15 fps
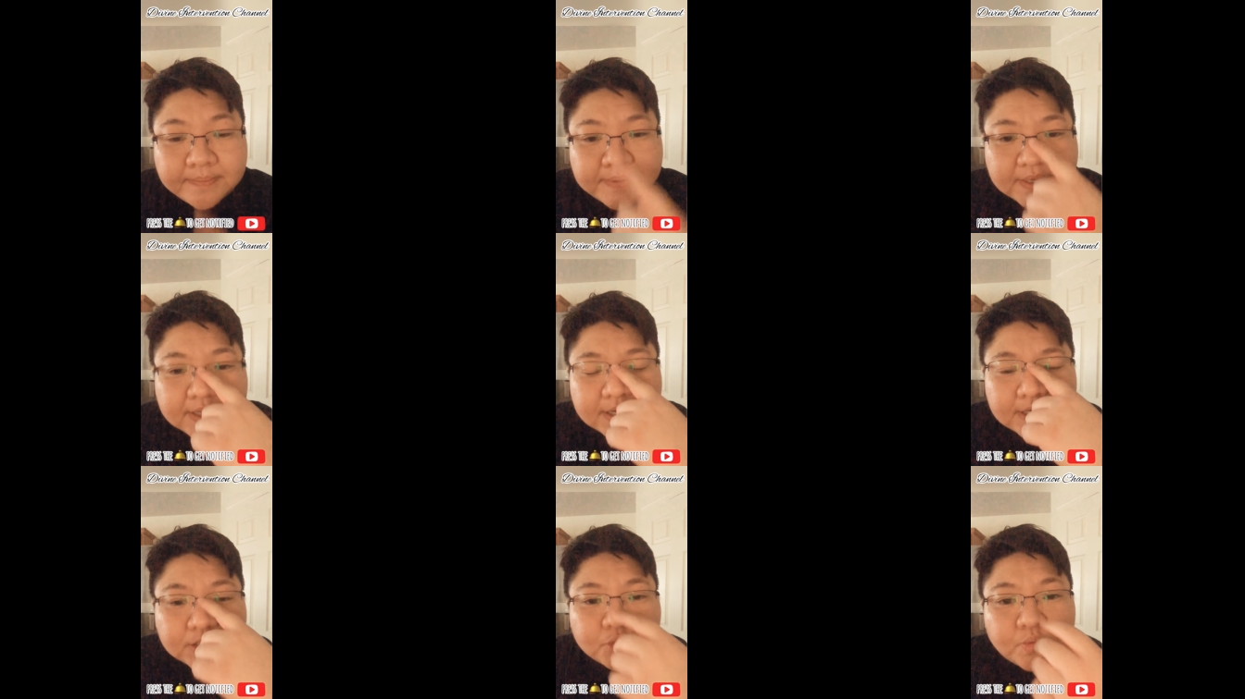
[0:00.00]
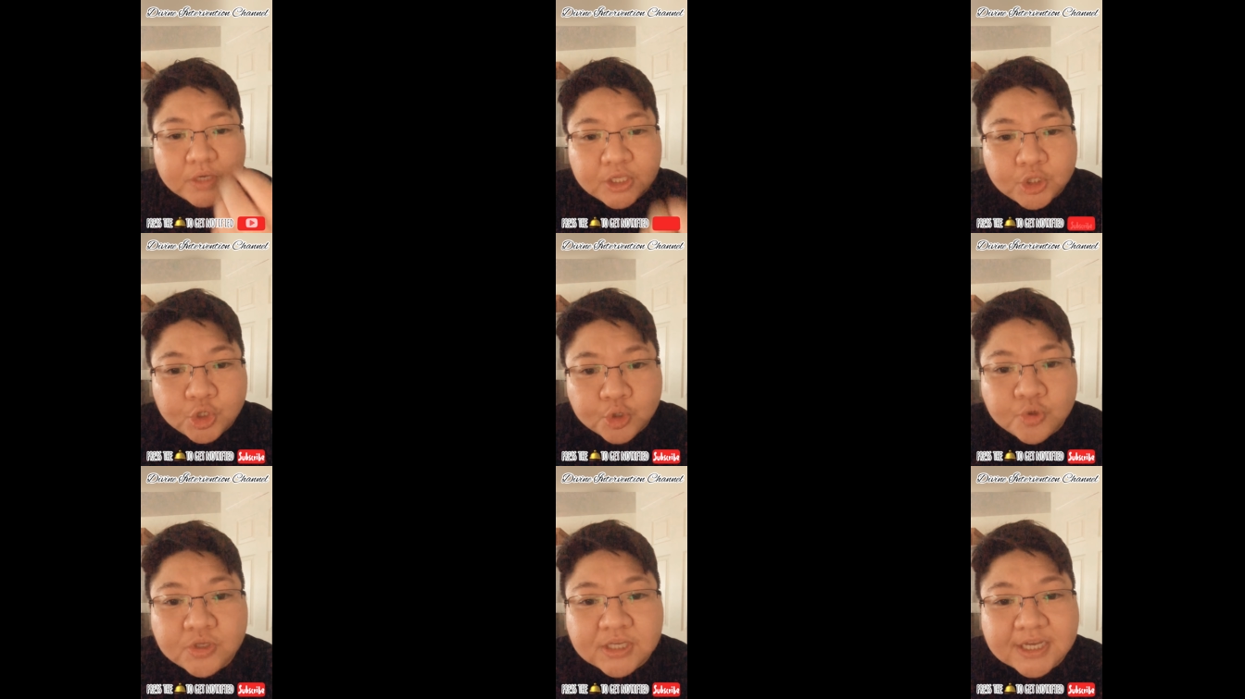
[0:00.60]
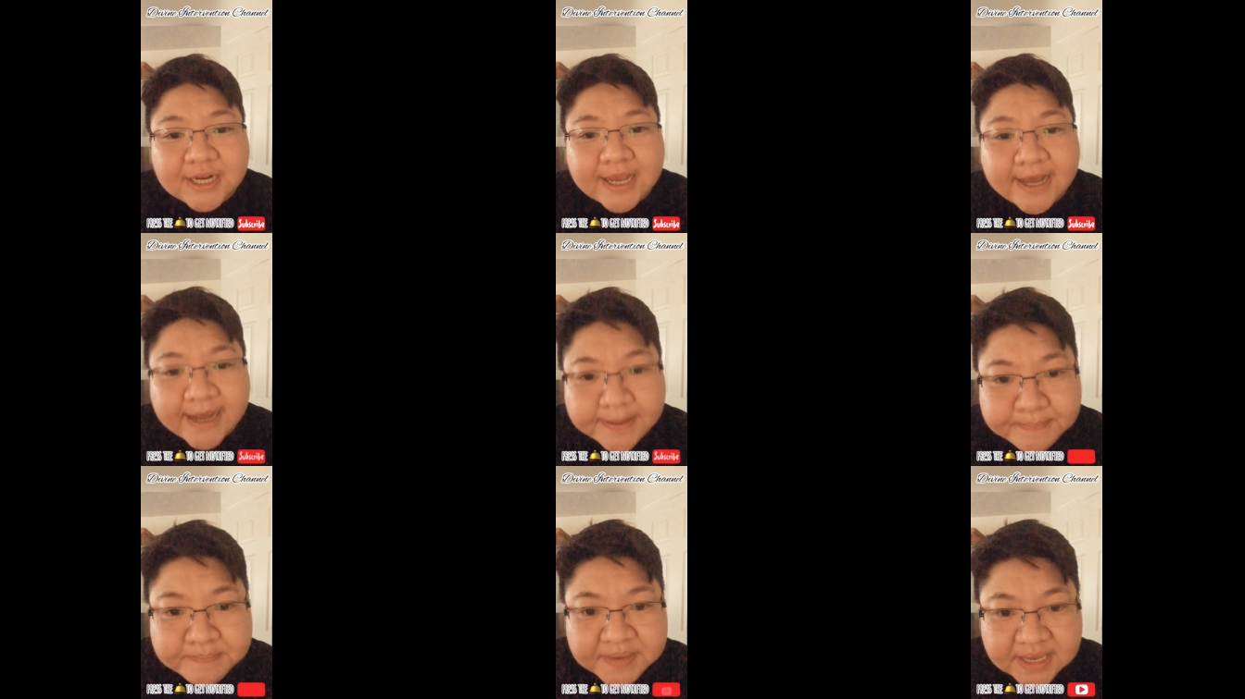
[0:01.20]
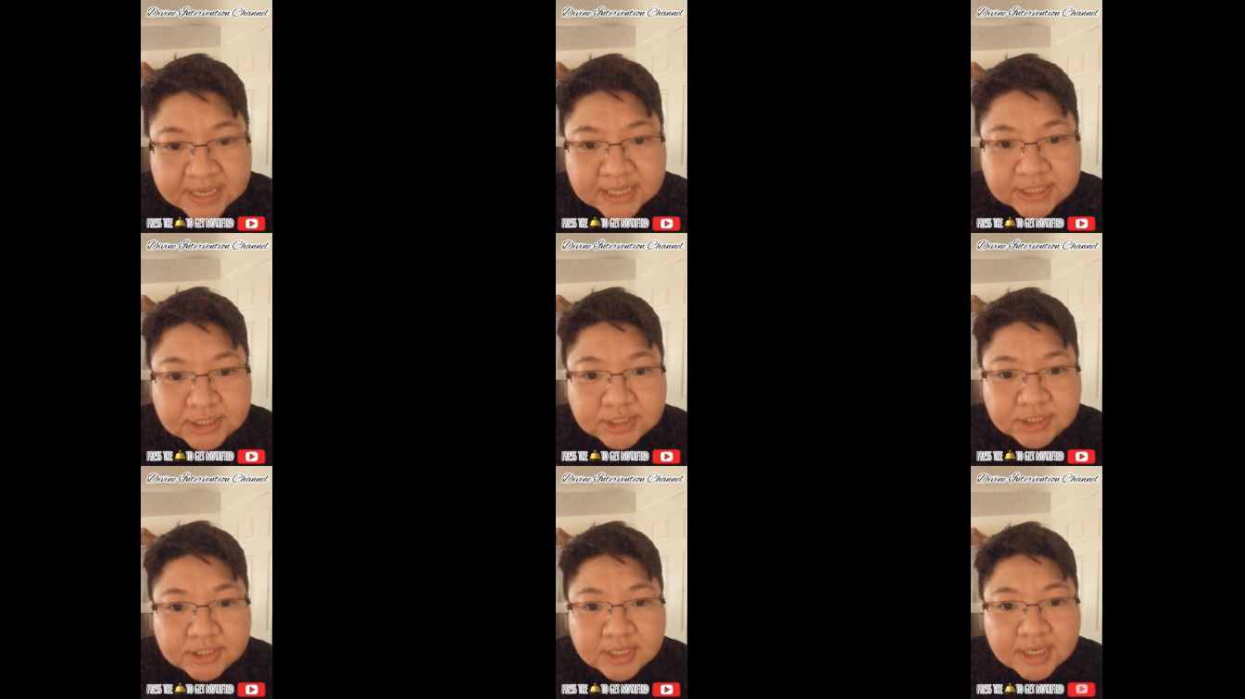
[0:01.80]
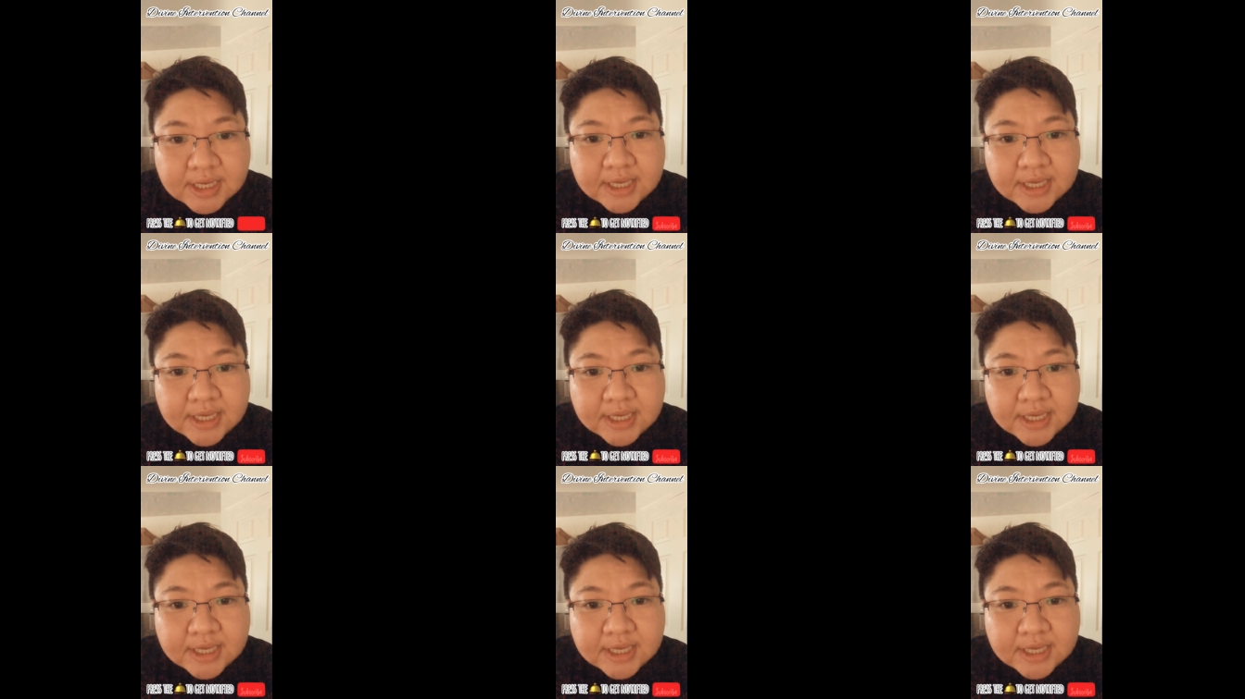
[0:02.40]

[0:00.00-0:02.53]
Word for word: Because when union happens,